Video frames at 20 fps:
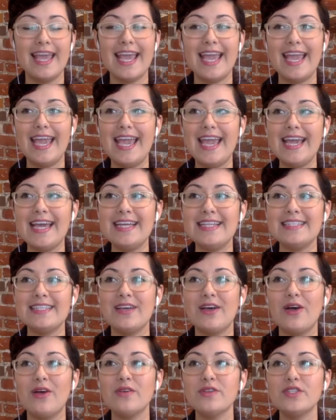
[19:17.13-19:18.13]
And
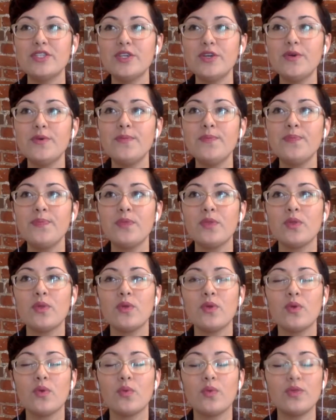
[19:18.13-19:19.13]
also
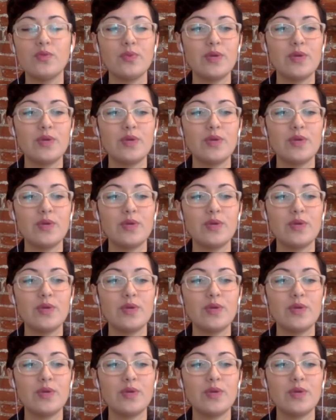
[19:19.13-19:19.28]
with